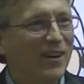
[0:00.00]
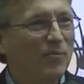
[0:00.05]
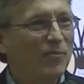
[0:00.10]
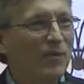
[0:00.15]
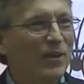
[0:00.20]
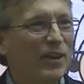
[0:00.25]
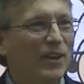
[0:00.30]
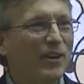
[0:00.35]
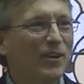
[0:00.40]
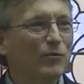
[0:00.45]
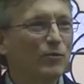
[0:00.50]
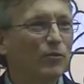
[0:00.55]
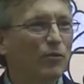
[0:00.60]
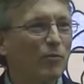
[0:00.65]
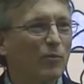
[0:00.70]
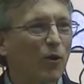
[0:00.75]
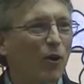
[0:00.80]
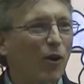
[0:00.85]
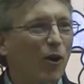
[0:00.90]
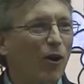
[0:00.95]
He comes
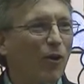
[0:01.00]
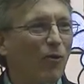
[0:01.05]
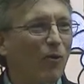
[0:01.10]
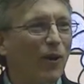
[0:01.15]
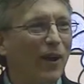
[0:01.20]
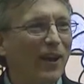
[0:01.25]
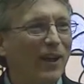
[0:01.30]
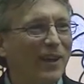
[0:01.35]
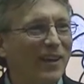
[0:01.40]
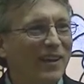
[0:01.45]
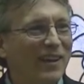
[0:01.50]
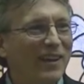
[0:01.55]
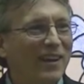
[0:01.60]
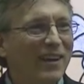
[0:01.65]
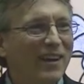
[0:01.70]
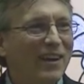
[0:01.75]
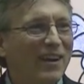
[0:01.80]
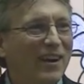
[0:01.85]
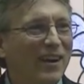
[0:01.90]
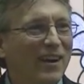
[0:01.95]
from Galway.
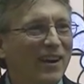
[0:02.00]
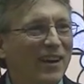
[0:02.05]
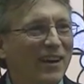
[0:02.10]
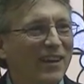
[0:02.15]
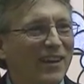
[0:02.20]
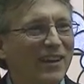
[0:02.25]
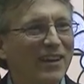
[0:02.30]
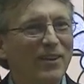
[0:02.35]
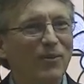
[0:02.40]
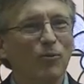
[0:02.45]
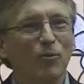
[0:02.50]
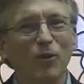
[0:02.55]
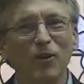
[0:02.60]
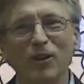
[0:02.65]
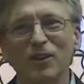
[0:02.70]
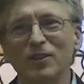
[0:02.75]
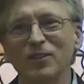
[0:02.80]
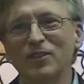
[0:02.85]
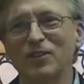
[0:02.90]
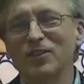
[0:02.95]
He
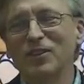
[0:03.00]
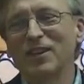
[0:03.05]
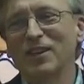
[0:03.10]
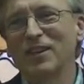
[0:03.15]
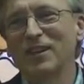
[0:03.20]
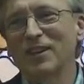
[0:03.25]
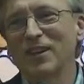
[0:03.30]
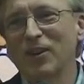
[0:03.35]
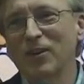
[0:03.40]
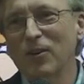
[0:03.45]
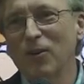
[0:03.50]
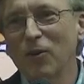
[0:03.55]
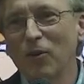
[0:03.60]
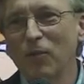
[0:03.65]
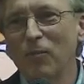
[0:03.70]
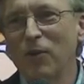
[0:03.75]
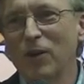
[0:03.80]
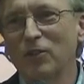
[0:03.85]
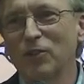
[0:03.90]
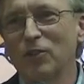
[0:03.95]
runs a whole
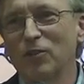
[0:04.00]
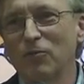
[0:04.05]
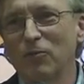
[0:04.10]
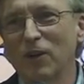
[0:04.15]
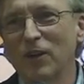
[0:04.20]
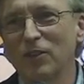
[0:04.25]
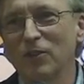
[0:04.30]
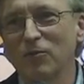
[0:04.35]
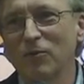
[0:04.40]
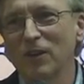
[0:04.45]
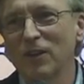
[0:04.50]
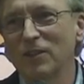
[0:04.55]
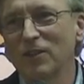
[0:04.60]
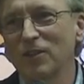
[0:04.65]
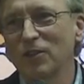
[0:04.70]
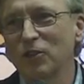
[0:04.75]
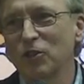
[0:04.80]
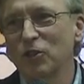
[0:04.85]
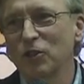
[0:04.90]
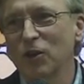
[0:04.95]
bunch of restaurants
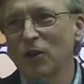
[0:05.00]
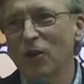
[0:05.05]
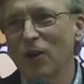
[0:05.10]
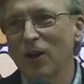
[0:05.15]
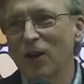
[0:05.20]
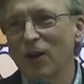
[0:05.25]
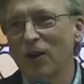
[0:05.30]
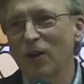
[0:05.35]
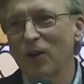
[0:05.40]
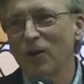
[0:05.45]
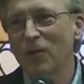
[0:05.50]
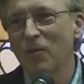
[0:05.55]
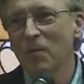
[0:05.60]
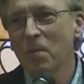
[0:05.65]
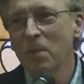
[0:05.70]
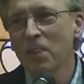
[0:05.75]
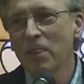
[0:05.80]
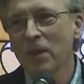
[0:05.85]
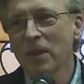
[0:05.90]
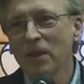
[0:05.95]
in Chicago.
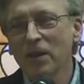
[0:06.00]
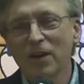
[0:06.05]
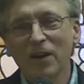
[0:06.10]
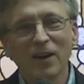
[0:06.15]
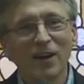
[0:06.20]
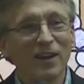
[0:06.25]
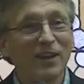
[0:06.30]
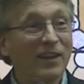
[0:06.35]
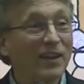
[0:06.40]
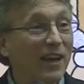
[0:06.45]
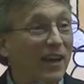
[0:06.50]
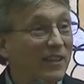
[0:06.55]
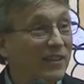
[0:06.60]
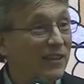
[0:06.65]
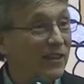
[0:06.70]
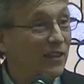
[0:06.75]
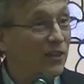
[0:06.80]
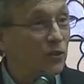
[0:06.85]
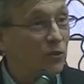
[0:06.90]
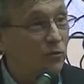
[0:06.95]
He got to
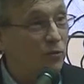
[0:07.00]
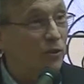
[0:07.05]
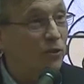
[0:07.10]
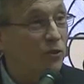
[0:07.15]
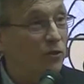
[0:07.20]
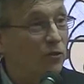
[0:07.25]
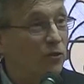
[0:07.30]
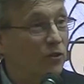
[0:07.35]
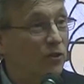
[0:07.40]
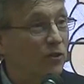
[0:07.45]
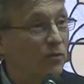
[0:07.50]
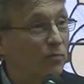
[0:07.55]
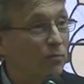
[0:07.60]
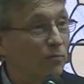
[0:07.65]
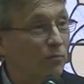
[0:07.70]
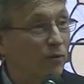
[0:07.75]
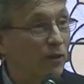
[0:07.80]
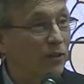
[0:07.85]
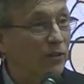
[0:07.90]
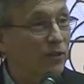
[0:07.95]
introduce
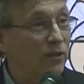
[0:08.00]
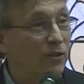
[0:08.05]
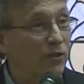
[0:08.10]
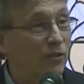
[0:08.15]
President